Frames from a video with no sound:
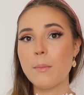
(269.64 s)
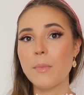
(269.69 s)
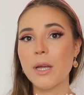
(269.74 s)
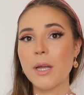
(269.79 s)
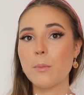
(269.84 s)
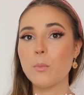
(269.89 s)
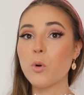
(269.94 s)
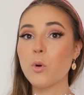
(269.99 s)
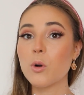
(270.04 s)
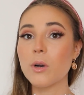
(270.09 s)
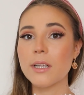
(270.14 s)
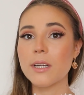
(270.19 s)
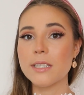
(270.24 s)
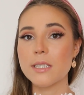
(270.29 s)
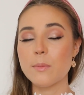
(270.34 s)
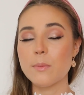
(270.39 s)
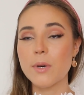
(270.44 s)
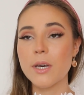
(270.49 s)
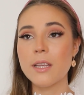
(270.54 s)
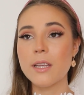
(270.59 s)
in Port
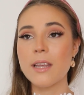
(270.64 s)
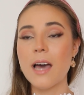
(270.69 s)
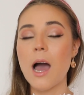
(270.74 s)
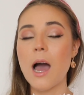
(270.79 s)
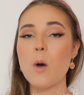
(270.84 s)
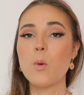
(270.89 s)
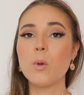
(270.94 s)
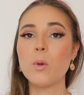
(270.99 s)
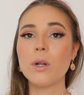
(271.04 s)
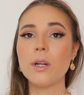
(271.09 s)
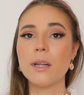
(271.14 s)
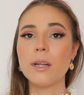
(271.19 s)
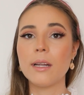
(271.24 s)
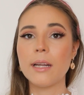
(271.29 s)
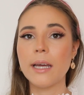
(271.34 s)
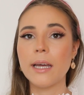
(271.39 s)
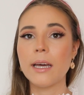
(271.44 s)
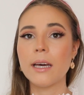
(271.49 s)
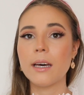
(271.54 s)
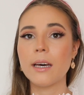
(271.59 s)
Elizabeth. I will
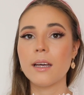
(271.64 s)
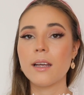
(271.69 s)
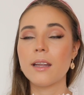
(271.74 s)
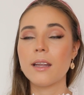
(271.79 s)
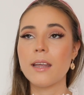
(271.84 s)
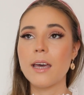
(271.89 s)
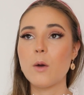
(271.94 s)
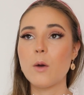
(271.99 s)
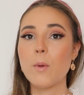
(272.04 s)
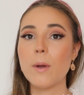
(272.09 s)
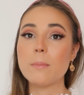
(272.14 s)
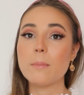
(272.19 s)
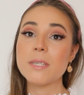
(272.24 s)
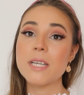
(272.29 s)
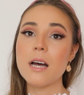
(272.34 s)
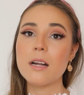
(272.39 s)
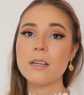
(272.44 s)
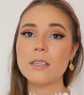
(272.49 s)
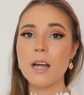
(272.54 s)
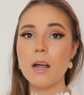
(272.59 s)
link their
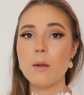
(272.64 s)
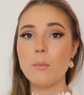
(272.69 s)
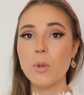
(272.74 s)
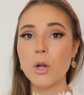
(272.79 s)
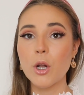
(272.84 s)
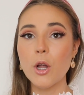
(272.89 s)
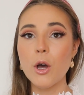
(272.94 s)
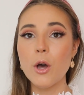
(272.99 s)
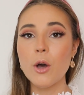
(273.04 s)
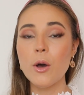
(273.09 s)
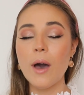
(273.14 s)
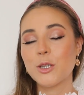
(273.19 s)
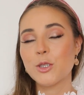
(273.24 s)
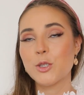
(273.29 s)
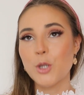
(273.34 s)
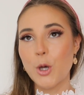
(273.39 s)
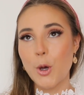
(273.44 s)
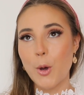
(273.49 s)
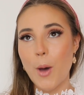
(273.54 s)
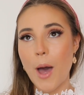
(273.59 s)
website down below.
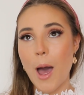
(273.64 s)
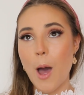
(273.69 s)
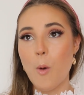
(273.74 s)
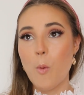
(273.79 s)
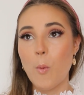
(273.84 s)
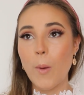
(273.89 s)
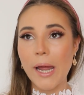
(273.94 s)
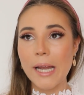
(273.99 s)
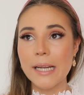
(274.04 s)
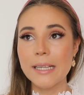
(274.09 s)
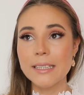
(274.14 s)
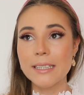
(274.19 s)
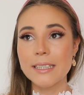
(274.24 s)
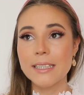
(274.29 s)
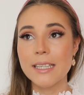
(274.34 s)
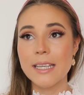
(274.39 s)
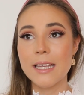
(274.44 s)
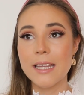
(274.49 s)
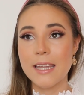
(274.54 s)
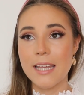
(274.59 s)
So I
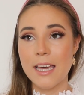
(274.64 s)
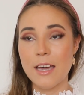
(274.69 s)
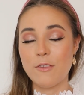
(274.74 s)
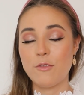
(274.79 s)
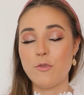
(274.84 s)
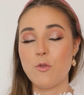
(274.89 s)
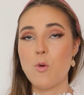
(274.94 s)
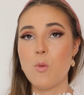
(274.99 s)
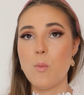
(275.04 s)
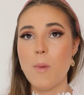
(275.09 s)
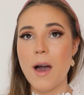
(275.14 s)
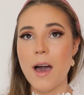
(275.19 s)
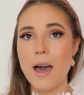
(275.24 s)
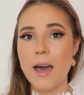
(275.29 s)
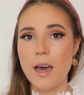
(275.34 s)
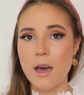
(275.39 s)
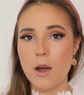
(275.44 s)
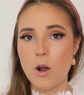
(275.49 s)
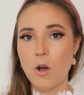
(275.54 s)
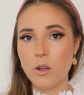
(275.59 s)
went there for
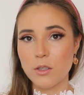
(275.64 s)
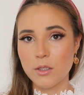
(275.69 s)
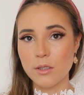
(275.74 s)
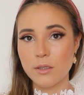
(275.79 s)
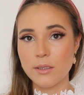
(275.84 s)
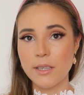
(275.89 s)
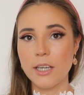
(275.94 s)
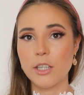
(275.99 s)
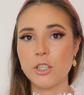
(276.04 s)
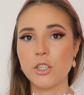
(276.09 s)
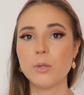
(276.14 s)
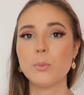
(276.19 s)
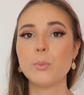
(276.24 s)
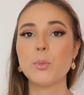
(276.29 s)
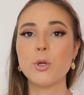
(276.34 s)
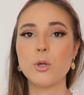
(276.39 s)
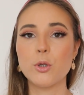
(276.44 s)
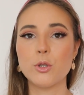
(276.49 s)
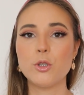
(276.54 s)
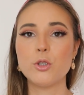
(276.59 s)
my consultation,
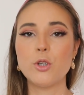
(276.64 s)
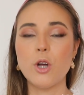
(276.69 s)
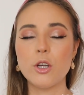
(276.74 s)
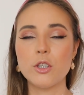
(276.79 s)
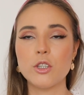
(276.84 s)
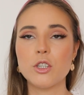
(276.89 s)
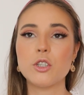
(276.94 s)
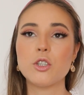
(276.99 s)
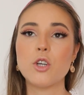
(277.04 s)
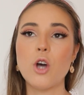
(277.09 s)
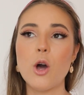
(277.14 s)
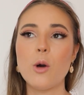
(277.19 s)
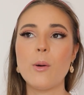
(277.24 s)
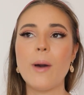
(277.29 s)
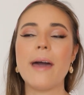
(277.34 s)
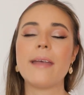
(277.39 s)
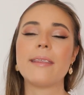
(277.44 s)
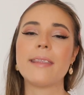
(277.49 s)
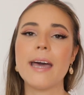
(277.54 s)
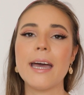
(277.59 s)
because you don't just go
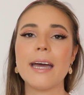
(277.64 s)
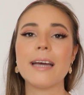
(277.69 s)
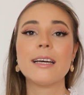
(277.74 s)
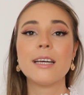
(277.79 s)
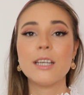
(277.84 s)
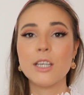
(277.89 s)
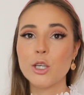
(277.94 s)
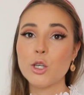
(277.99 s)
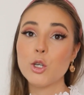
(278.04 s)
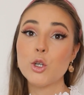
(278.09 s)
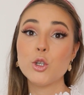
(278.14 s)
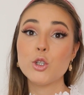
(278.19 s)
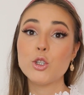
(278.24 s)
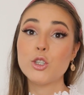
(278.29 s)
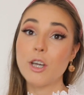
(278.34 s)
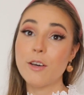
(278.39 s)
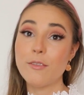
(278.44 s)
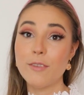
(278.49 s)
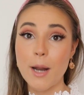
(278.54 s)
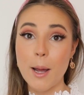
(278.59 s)
and they
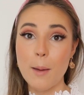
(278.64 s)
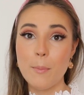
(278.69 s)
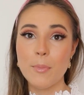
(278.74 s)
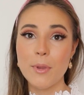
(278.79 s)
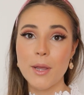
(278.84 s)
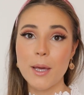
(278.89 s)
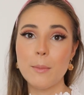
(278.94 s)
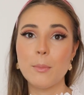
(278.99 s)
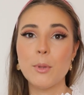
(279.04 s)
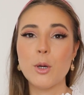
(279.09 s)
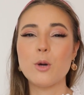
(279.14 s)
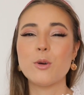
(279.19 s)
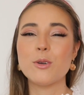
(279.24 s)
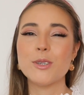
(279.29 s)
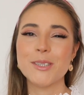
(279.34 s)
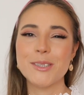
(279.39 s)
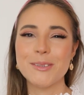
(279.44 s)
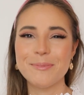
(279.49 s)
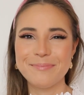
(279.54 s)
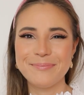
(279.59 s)
shove it up there,
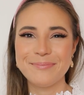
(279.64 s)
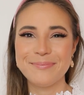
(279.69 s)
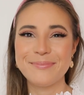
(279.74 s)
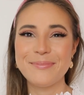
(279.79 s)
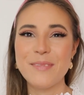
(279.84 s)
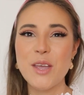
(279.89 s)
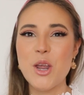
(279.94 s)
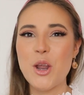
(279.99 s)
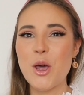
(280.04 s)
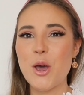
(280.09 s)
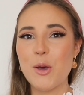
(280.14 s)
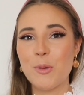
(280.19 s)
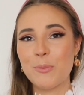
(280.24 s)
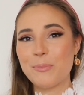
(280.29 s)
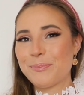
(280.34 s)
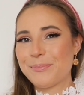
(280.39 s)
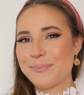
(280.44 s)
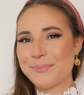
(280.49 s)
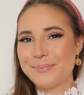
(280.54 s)
because, you know,